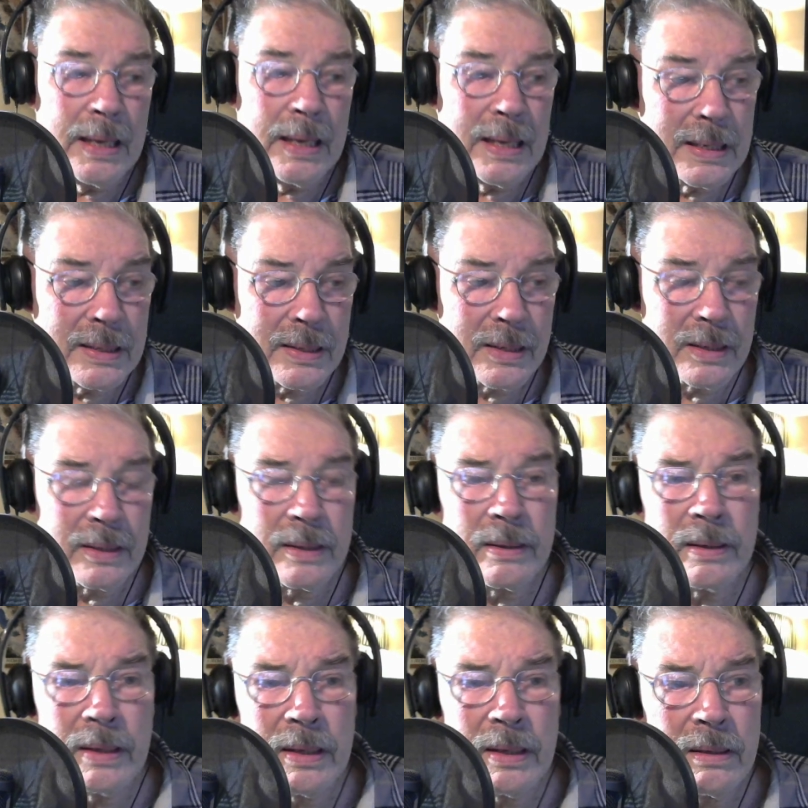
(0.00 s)
And
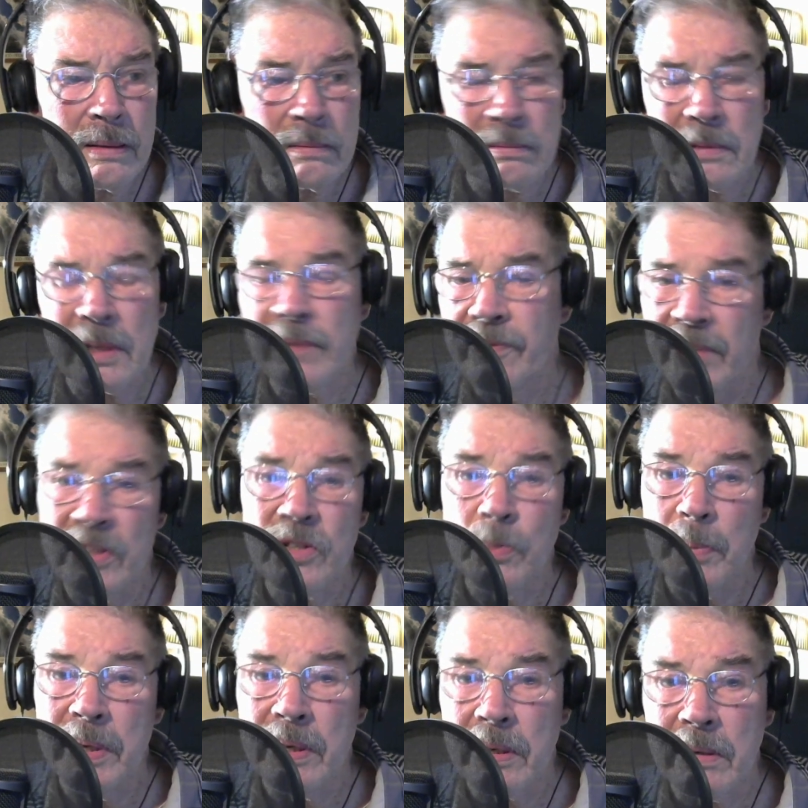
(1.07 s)
he convinced
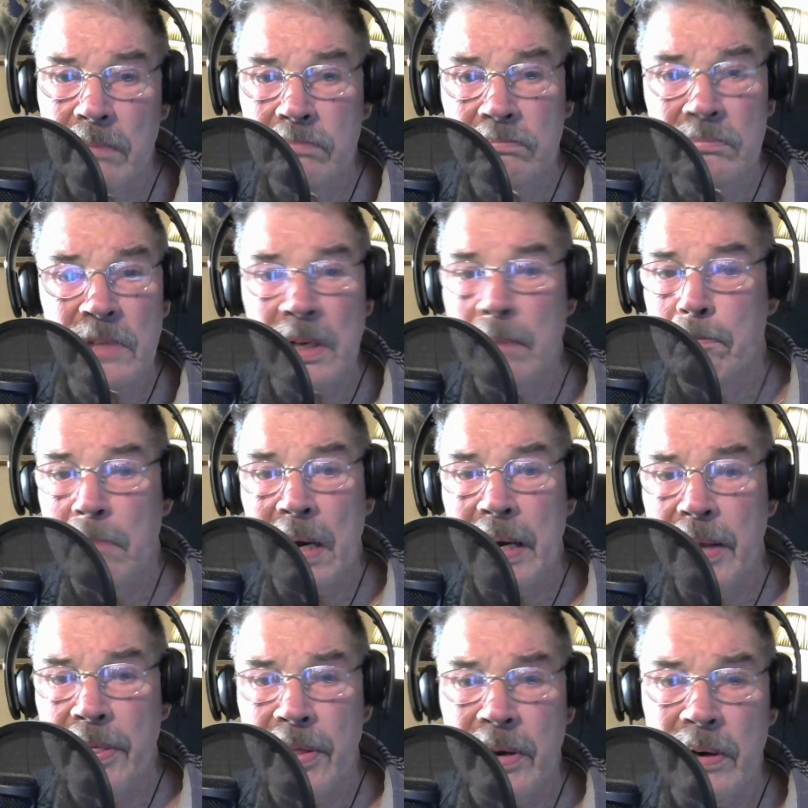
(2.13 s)
me to come
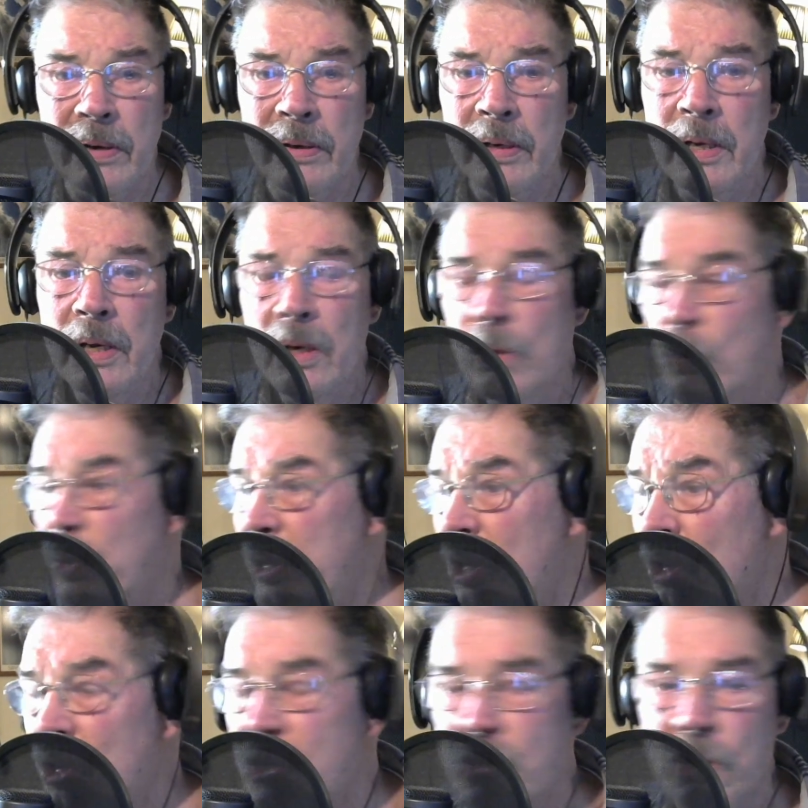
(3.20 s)
by their
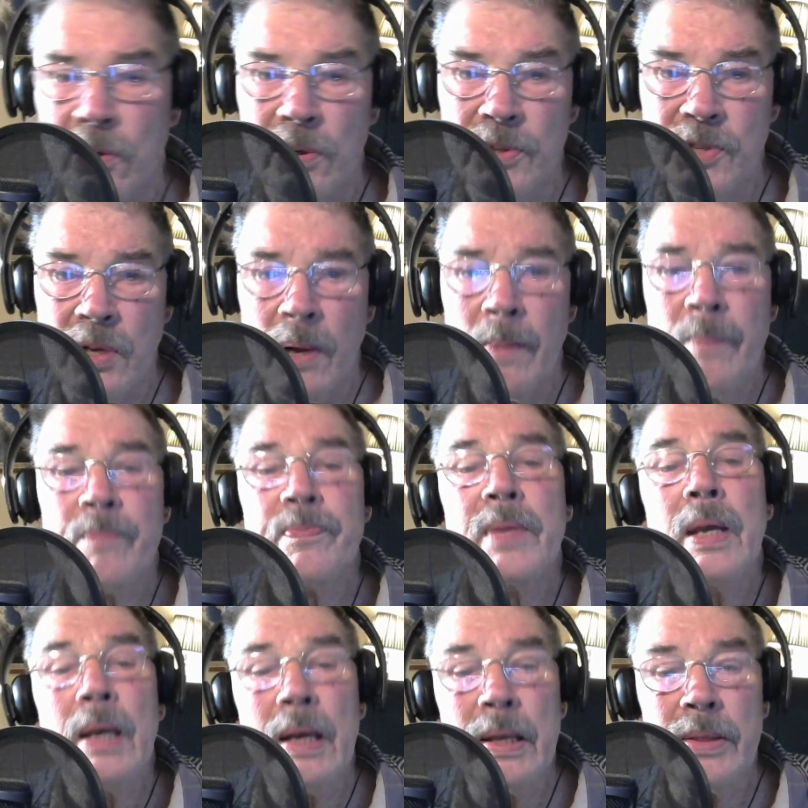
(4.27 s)
rehearsals,
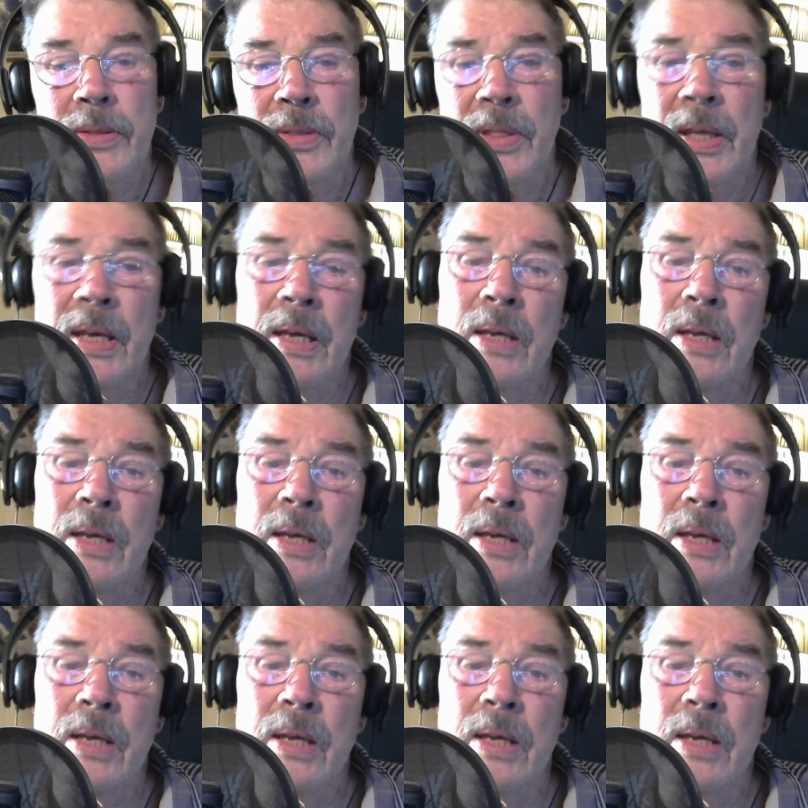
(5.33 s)
and they